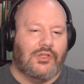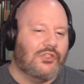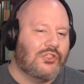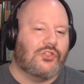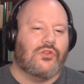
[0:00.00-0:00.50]

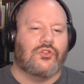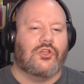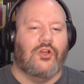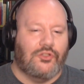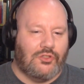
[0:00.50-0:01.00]
It's just there's a
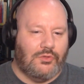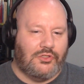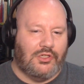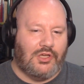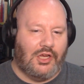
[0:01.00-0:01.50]
consequence
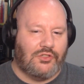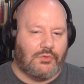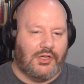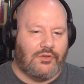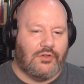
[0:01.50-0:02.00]
that tags
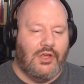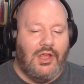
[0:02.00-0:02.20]
around.